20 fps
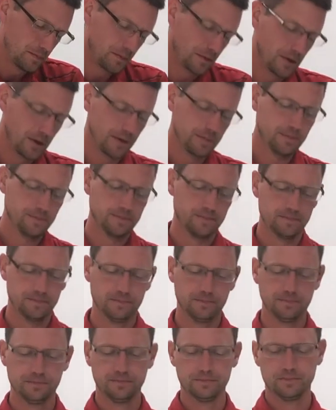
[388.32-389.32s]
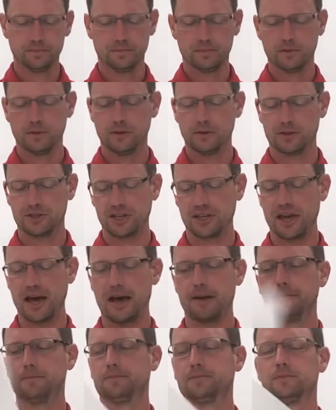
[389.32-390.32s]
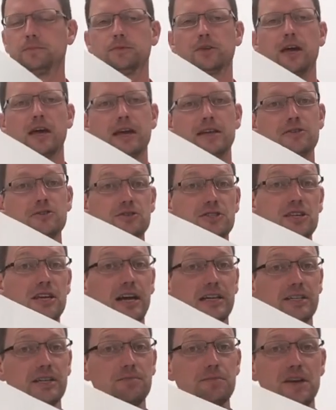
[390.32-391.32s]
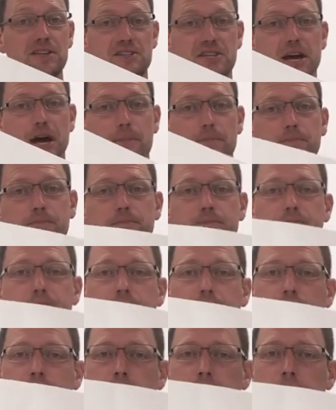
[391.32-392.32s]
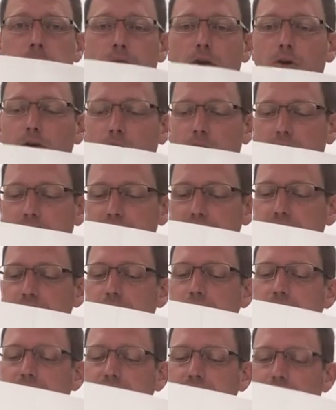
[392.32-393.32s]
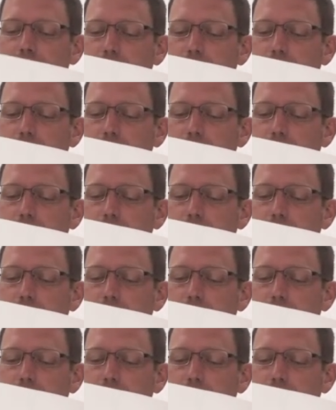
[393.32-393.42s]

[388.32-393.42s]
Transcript: okay? Looks like that, okay? And you see, I did mess up, okay? I did mess